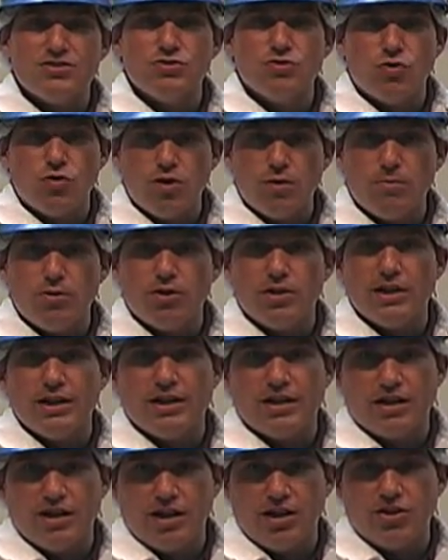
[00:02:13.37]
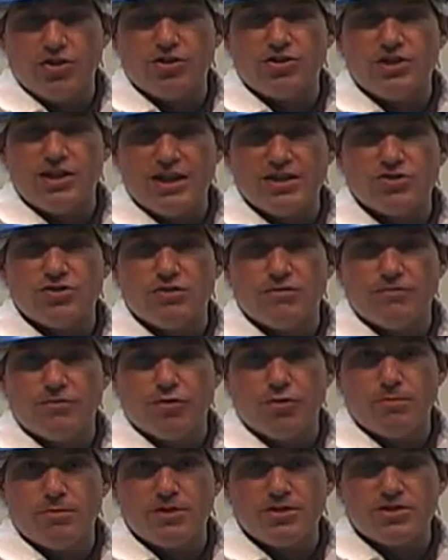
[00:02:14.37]
normal in color, texture, and
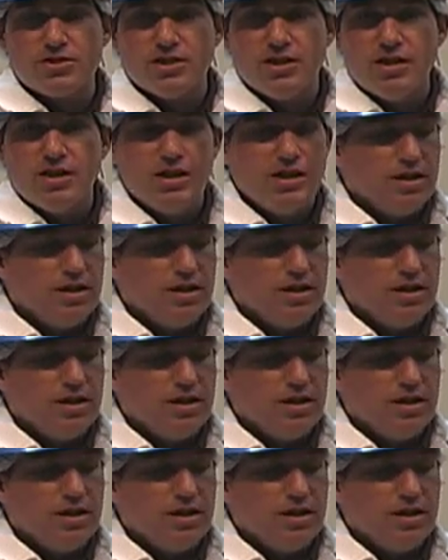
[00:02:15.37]
firmness.